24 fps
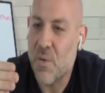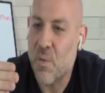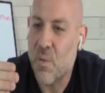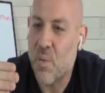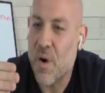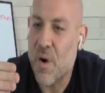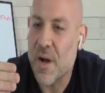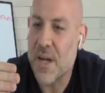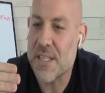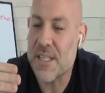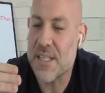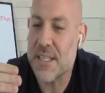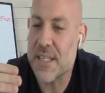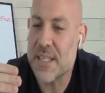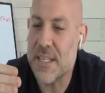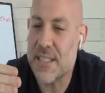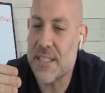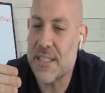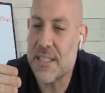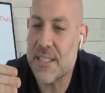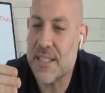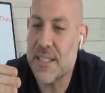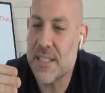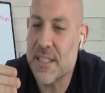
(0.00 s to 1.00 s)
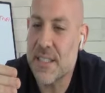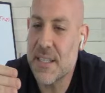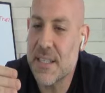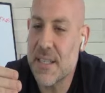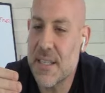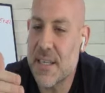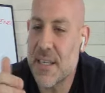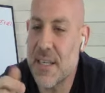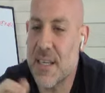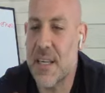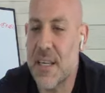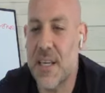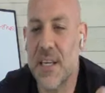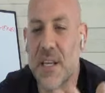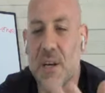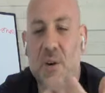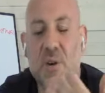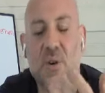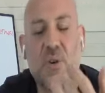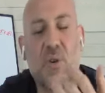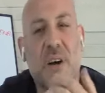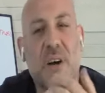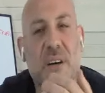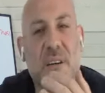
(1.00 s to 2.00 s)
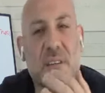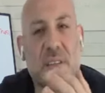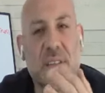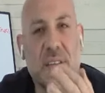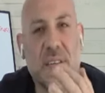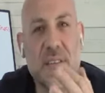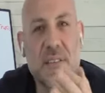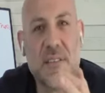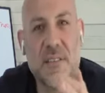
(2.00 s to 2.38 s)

was it grilled?